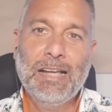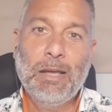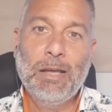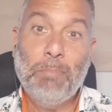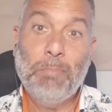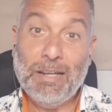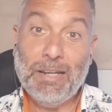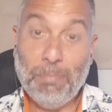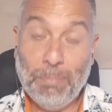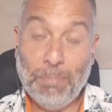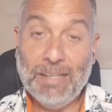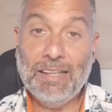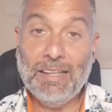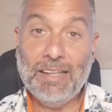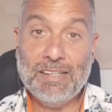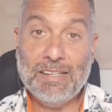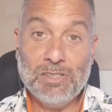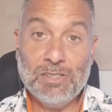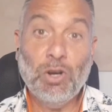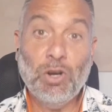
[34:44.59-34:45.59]
But a player that
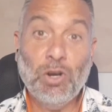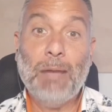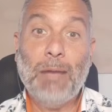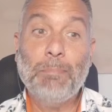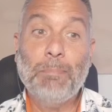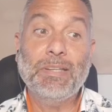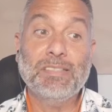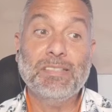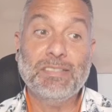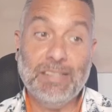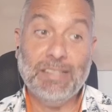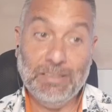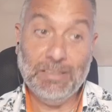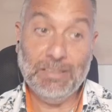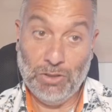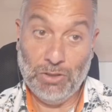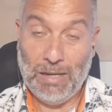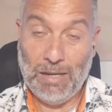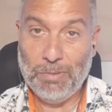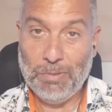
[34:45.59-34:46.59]
is not happy, still
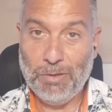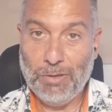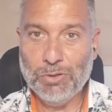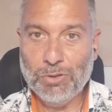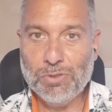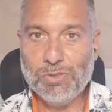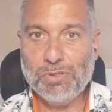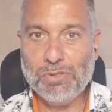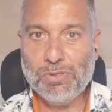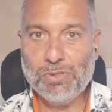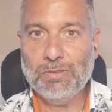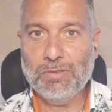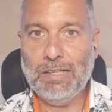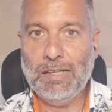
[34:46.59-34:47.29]
not happy, of course,